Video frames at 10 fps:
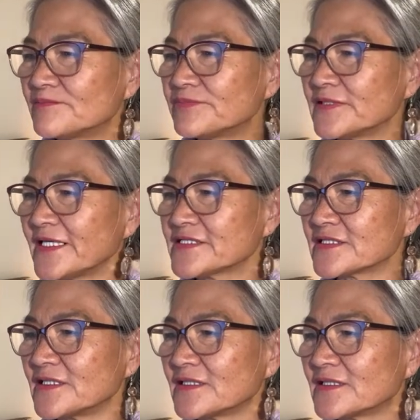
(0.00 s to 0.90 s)

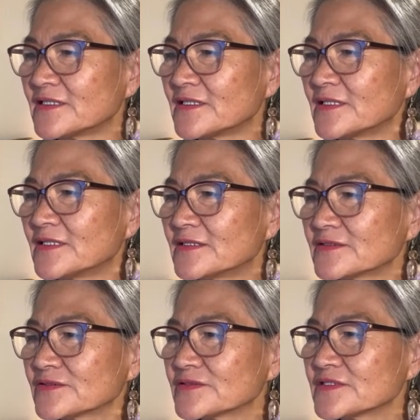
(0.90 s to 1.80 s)
pleasure
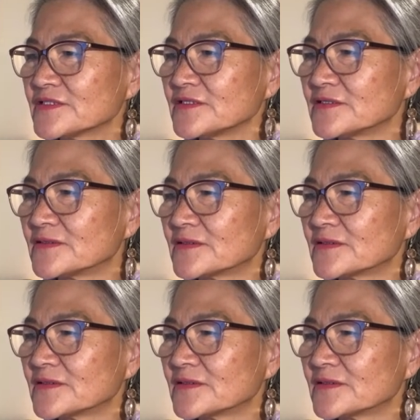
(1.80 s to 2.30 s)
to see you.